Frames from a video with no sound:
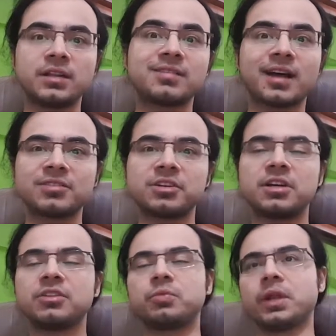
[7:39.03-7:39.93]

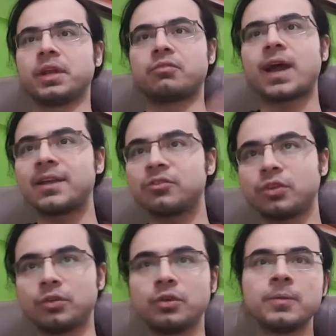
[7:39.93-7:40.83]
disaster this will give rise
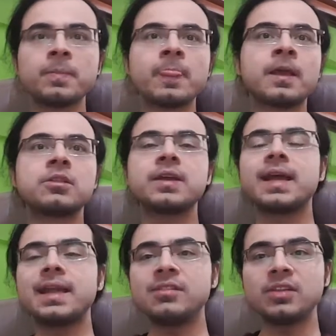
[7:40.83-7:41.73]
to. So
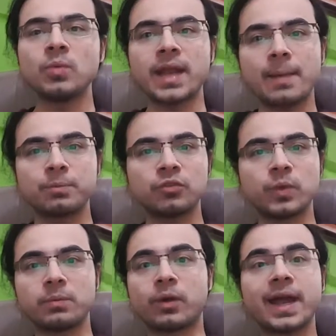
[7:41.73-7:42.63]
let's see what
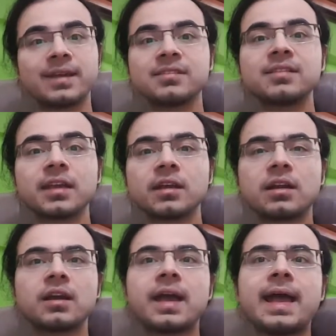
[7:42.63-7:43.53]
happens with Bryan
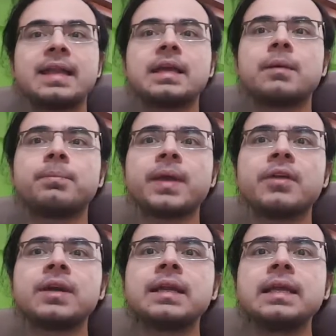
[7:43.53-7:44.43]
Singer. And
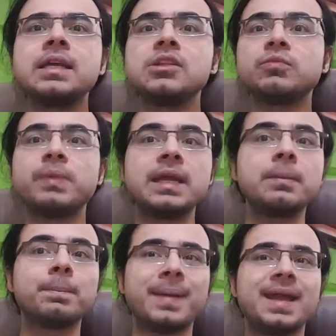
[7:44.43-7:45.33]
apparently he's
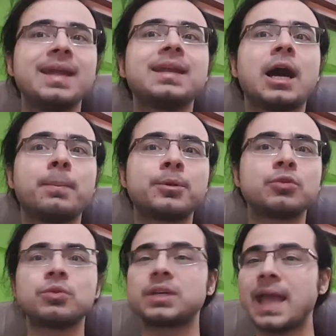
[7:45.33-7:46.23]
being paid up
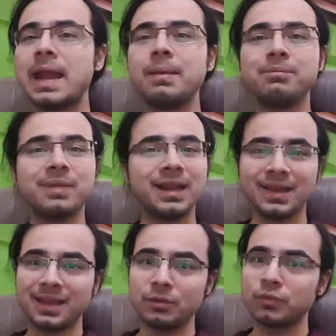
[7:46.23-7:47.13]
to 10
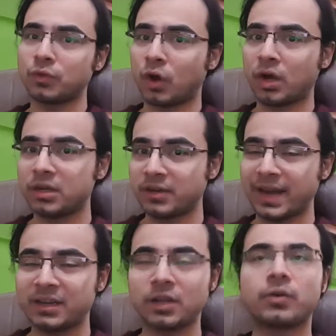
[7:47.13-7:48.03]
million for
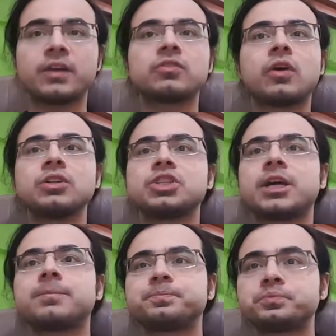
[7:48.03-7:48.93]
directing Red Sonja.